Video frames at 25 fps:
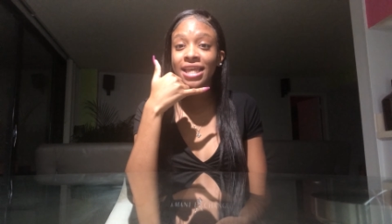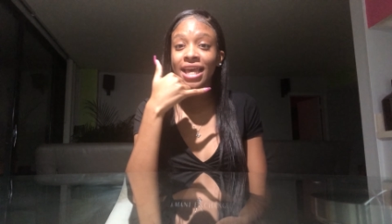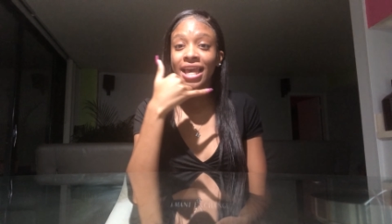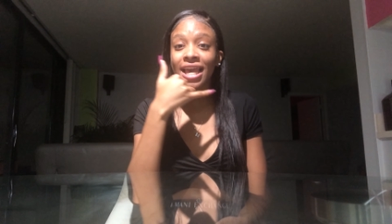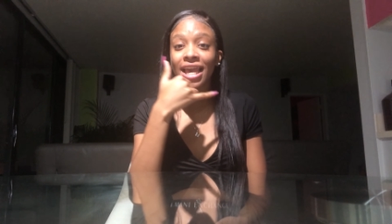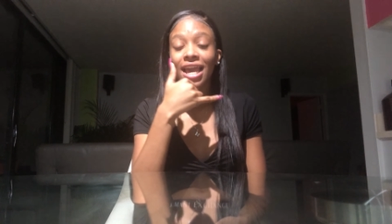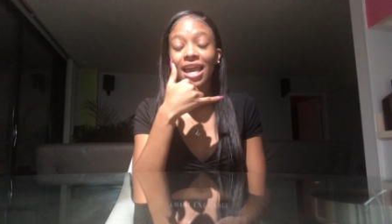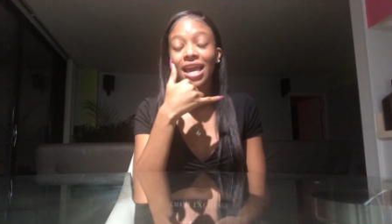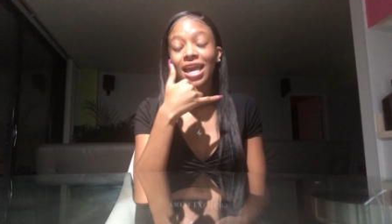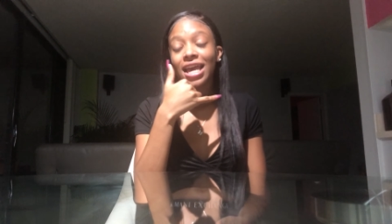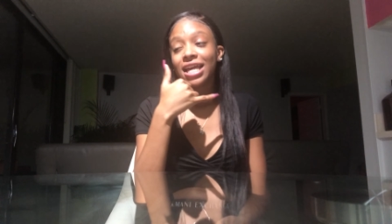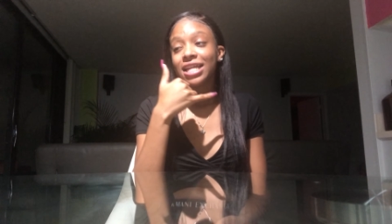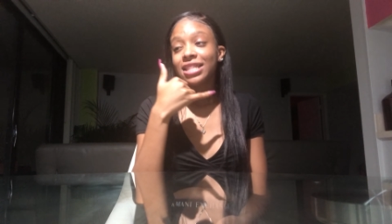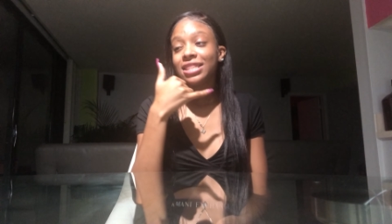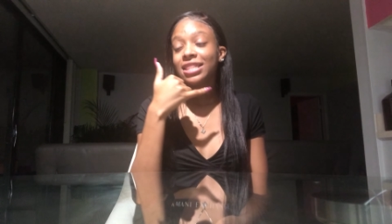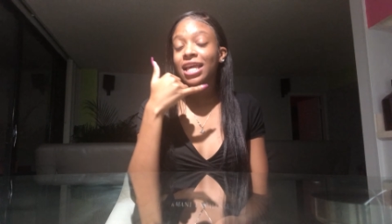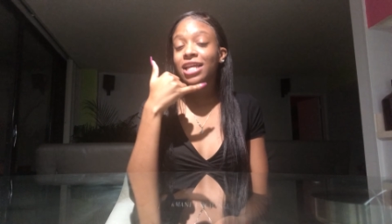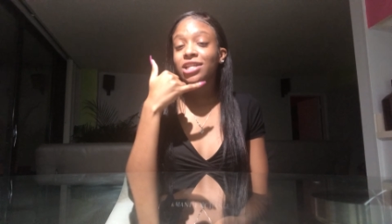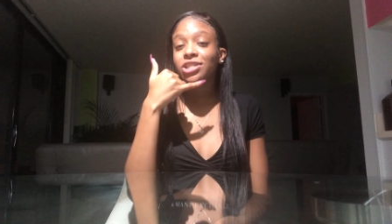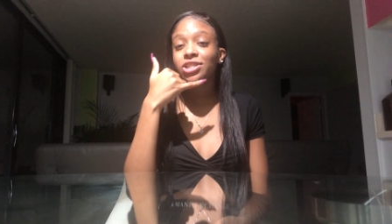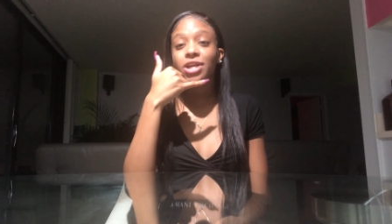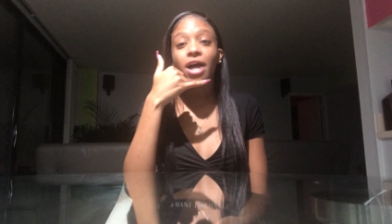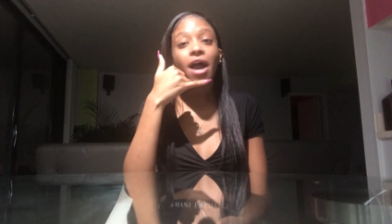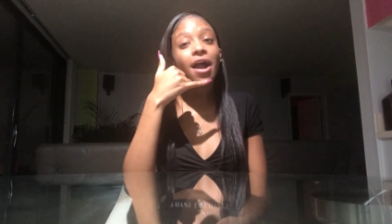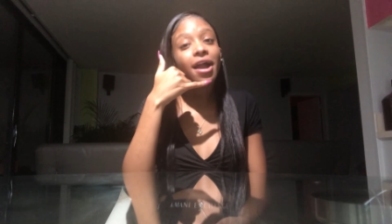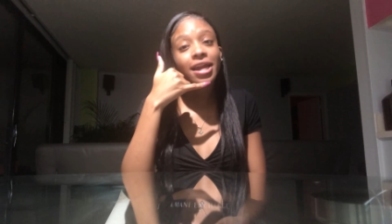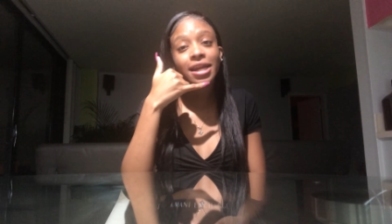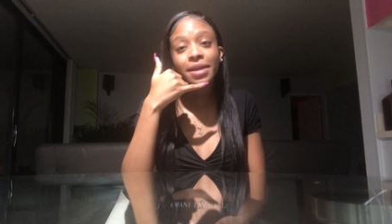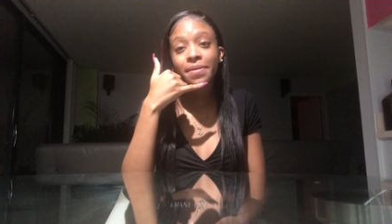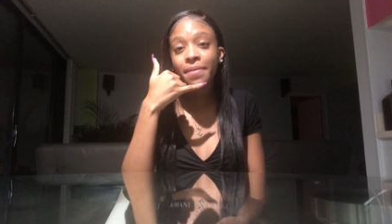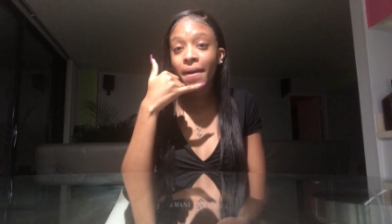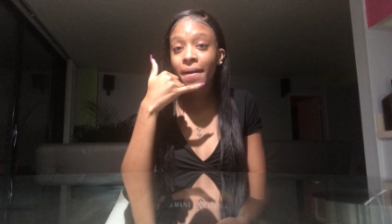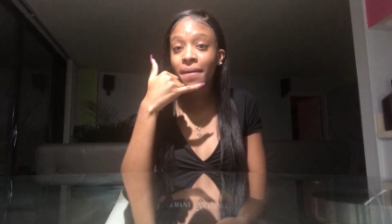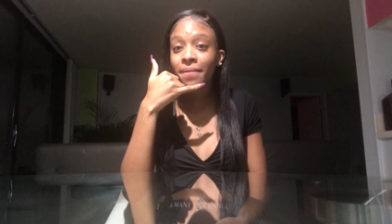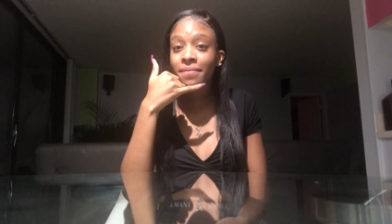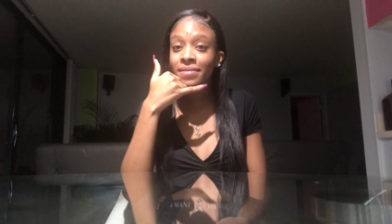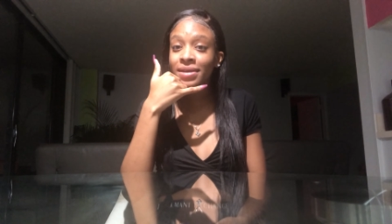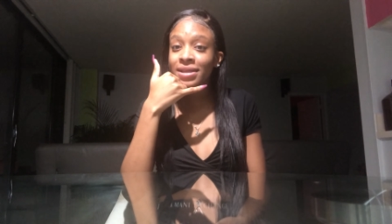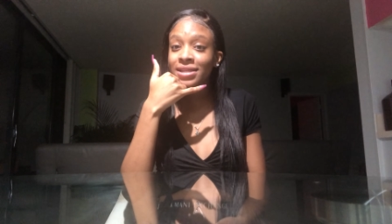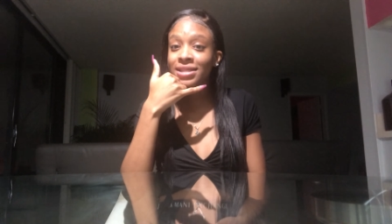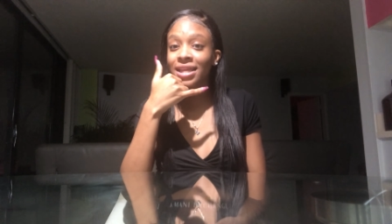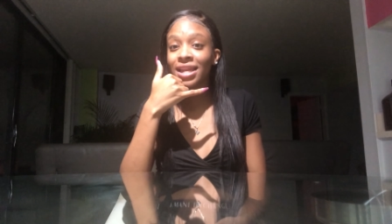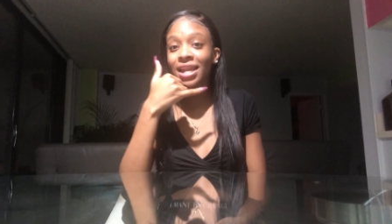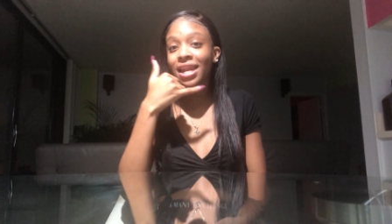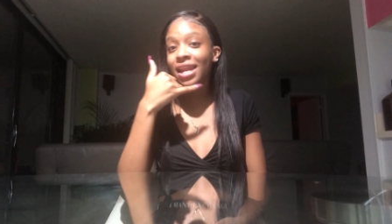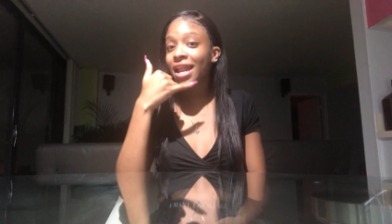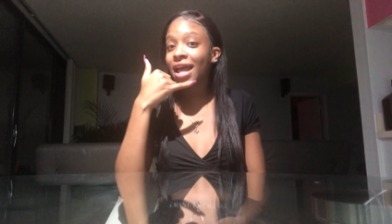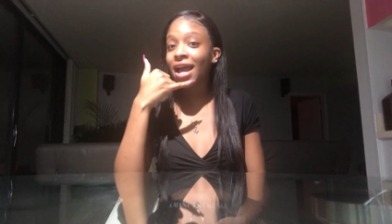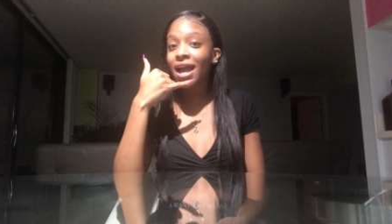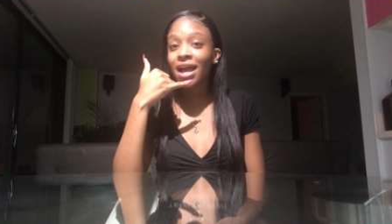They they talking about me, da
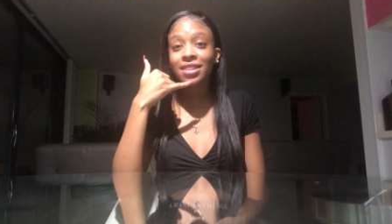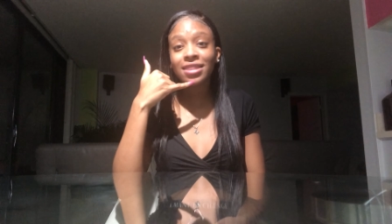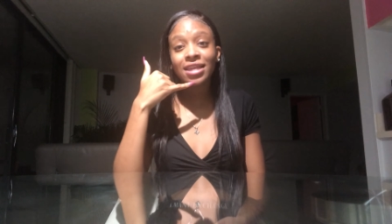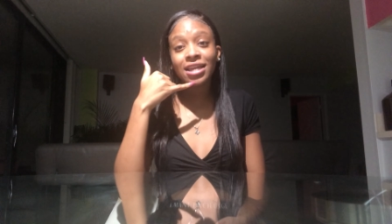da da.